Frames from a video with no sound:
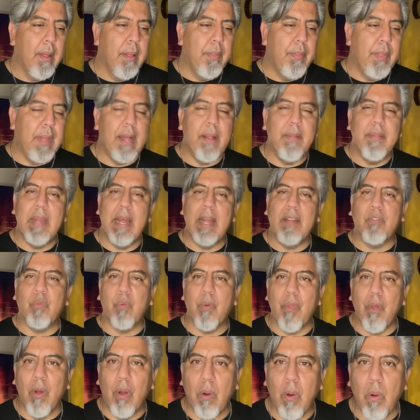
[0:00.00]
that's where
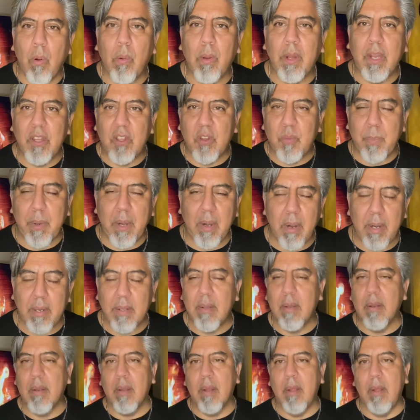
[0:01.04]
the Holy Spirit
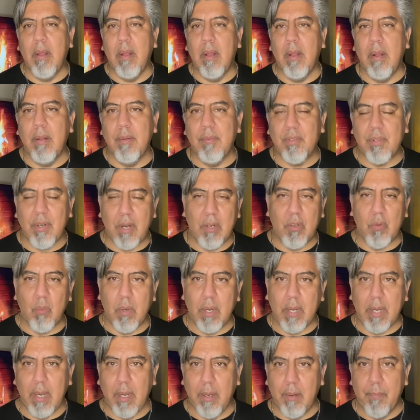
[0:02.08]
starts
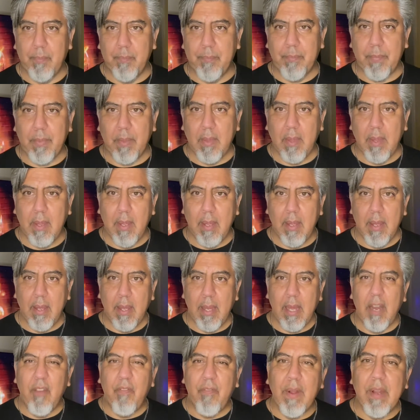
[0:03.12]
working.
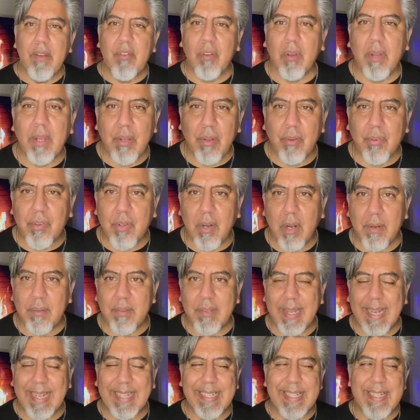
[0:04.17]
And eventually you'll start
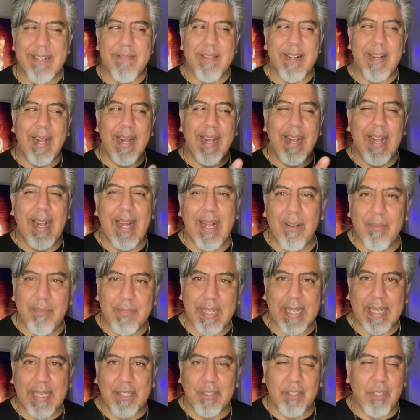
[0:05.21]
saying, you know what? I don't
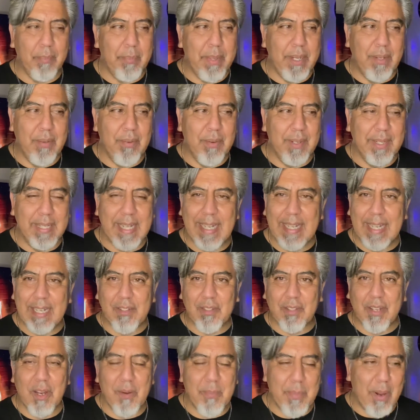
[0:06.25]
think I should be doing that. That's
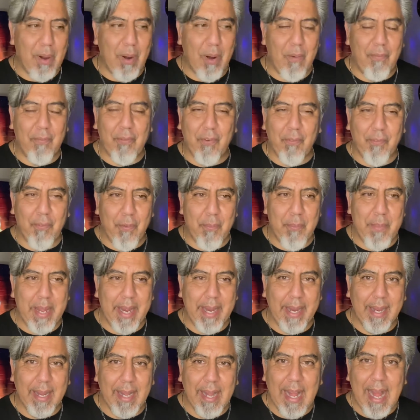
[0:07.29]
going to be harmful for
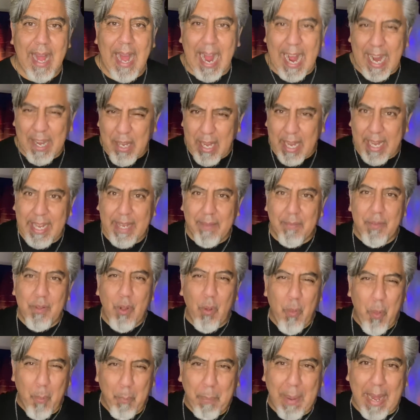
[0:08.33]
me. Even though
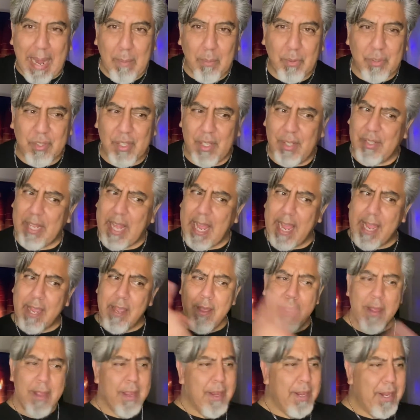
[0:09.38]
the Bible says, hey,
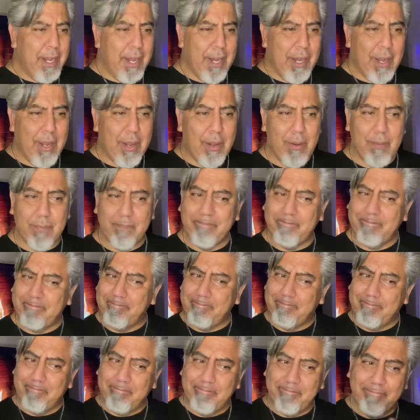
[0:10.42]
you know,
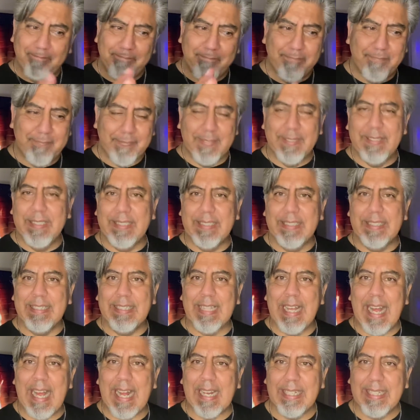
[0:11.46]

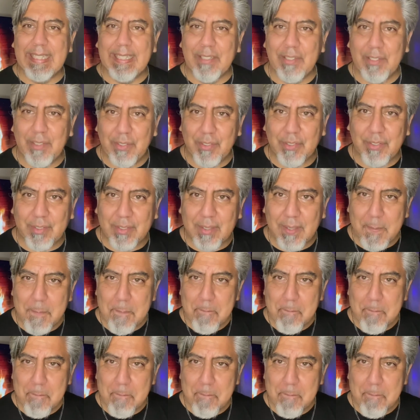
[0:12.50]
that is,